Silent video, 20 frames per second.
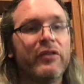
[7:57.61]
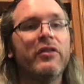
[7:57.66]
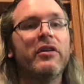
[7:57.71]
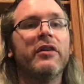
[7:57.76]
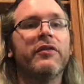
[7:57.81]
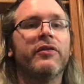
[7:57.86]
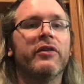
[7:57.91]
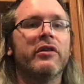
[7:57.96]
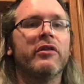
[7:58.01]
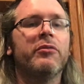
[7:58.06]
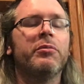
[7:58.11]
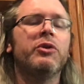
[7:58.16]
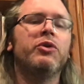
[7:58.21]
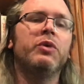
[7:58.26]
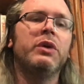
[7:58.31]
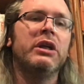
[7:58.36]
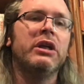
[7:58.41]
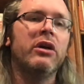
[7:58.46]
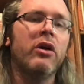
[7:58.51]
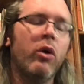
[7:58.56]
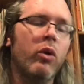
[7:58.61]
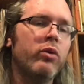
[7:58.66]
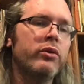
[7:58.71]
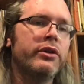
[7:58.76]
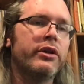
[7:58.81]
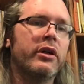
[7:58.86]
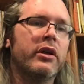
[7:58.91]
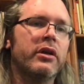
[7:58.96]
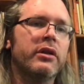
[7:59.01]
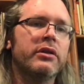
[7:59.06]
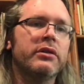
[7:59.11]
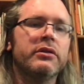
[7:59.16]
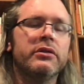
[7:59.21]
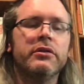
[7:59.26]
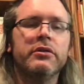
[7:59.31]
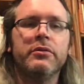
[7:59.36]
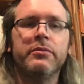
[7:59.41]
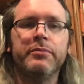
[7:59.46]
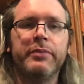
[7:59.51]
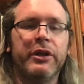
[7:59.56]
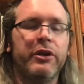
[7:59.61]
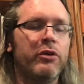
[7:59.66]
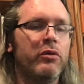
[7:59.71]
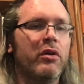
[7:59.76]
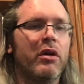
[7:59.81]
a difference between an older Bendu